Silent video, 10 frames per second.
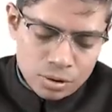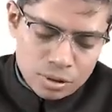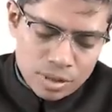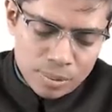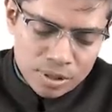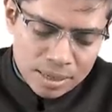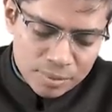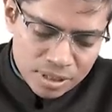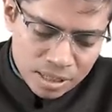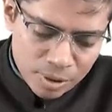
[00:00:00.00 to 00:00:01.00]
So suppose I
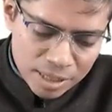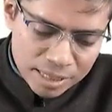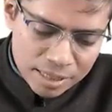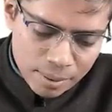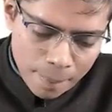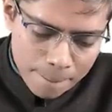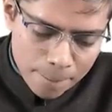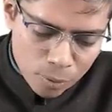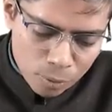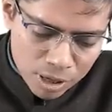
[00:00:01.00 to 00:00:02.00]
am stimulating
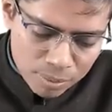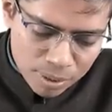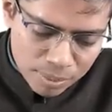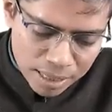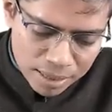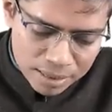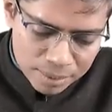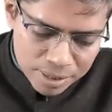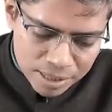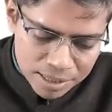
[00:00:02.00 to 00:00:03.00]
one of the
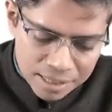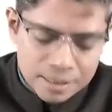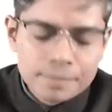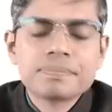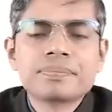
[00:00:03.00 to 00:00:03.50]
myocardium cell here.